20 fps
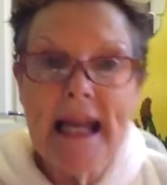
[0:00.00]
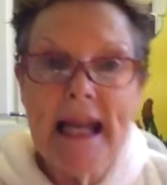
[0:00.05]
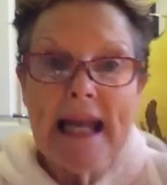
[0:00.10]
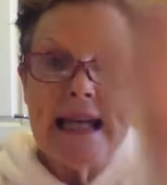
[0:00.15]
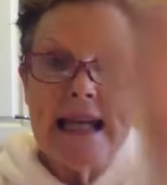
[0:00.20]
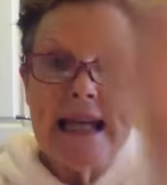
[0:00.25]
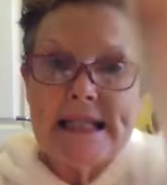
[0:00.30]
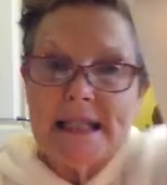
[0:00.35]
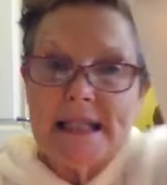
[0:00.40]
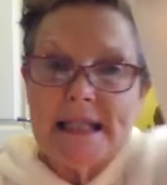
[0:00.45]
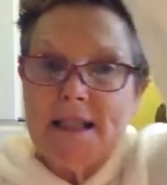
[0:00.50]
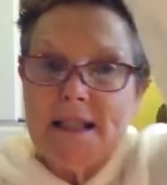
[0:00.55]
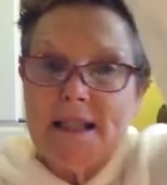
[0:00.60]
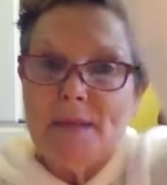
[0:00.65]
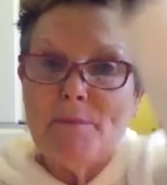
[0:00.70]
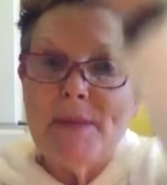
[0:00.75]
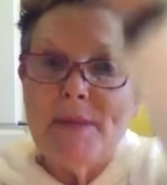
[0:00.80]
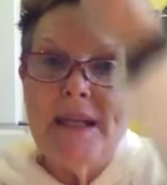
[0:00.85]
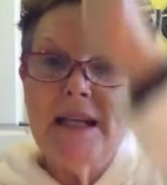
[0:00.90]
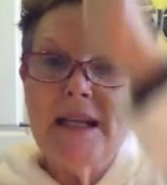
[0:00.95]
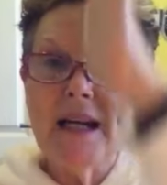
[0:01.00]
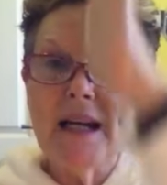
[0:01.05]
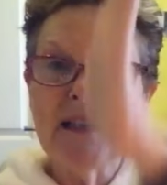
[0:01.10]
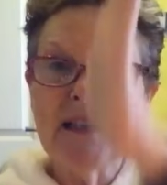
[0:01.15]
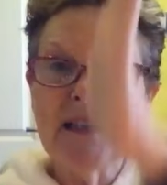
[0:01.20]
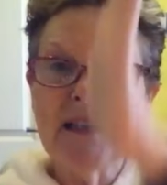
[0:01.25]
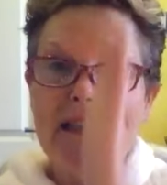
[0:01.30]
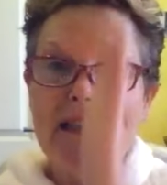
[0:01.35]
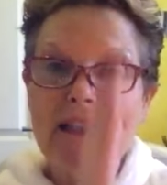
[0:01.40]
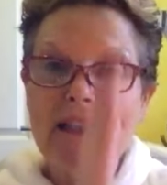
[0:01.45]
It's going to be
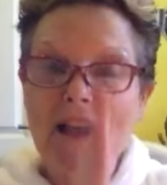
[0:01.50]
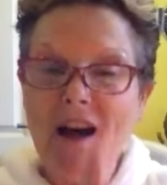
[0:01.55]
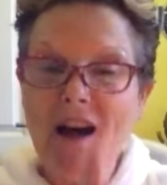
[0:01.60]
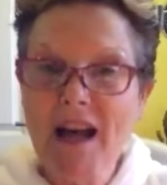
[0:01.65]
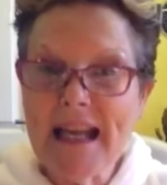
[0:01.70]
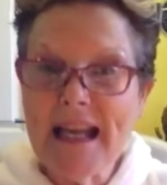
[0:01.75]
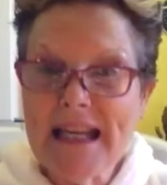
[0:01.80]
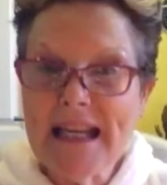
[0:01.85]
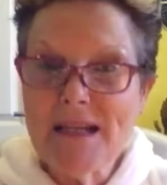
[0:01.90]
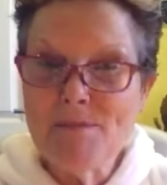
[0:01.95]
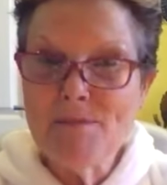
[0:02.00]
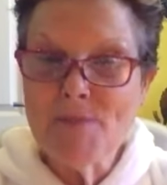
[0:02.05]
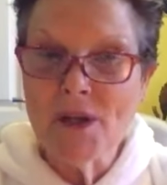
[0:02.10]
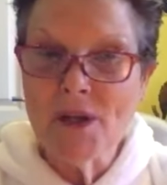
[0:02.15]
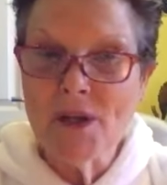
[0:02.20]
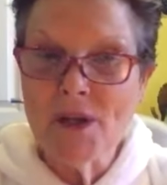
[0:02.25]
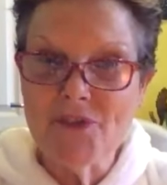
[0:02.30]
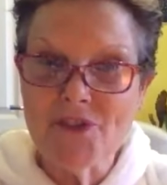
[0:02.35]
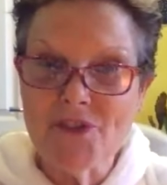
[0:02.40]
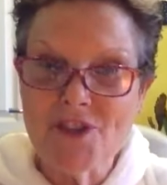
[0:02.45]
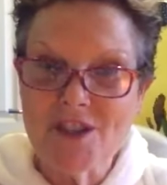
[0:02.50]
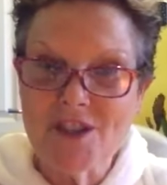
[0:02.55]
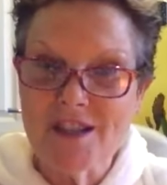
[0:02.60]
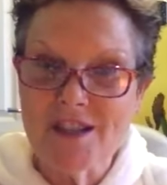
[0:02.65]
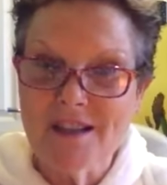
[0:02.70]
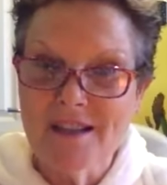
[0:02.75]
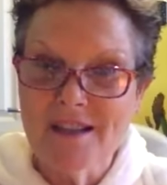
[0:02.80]
alignment